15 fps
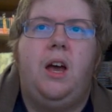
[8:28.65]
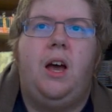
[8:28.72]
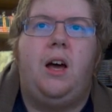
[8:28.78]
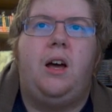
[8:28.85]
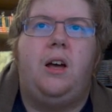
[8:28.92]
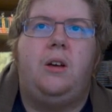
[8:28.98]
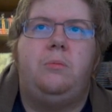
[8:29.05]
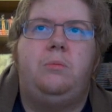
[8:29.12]

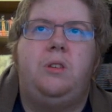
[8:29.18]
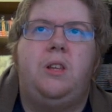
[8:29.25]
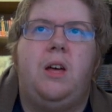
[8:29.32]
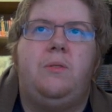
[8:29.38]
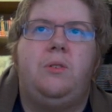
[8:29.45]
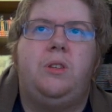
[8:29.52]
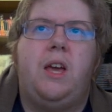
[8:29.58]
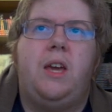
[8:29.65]

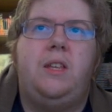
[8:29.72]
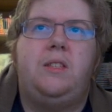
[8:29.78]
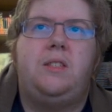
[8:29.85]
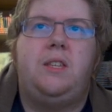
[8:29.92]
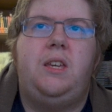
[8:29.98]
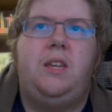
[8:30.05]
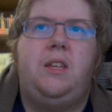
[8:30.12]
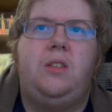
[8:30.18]
Level
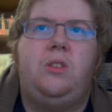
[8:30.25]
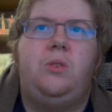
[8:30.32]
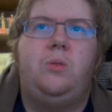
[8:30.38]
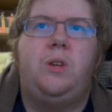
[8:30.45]
19,